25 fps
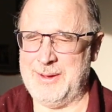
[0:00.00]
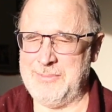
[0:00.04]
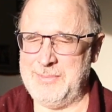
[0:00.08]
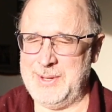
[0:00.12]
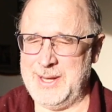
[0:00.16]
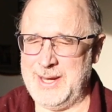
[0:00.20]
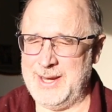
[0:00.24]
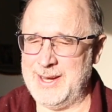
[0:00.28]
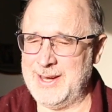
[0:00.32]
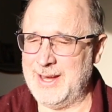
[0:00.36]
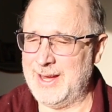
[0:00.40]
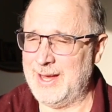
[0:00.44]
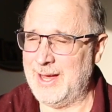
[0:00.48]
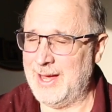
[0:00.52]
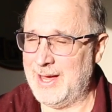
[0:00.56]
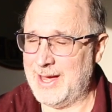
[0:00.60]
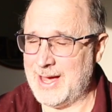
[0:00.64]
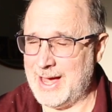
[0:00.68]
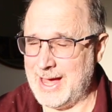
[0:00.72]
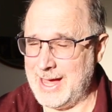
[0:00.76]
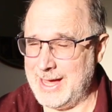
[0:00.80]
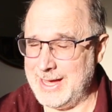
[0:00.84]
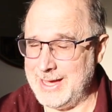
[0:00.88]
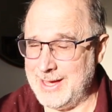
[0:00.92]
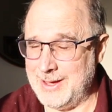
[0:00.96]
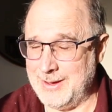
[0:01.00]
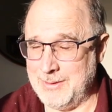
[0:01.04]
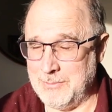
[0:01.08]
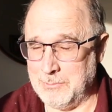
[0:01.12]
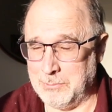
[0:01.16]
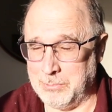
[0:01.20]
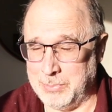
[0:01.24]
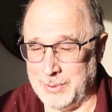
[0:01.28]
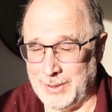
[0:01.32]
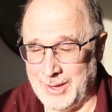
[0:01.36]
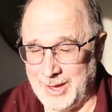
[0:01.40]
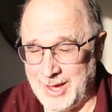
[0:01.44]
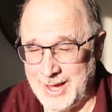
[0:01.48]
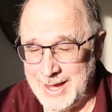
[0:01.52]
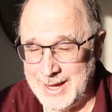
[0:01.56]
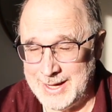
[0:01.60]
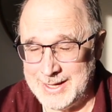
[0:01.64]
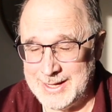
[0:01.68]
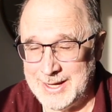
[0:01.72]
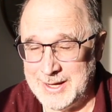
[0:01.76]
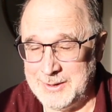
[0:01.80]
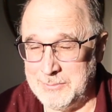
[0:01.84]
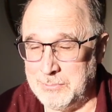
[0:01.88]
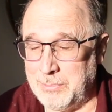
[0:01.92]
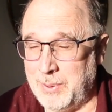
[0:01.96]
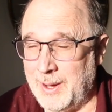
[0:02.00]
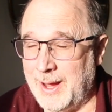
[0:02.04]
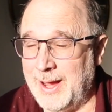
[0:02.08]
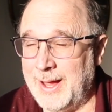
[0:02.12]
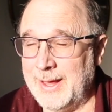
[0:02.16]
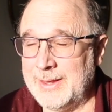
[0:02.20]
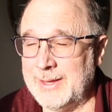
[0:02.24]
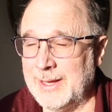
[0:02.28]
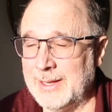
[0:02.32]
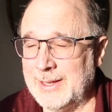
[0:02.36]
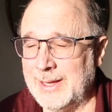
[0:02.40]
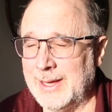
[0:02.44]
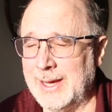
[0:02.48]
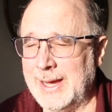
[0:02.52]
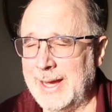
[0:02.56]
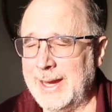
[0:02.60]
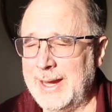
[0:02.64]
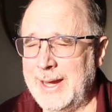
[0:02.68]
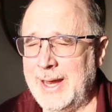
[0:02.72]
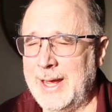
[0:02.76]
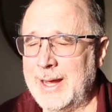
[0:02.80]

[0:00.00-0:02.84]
I mean, I am blinded by the light.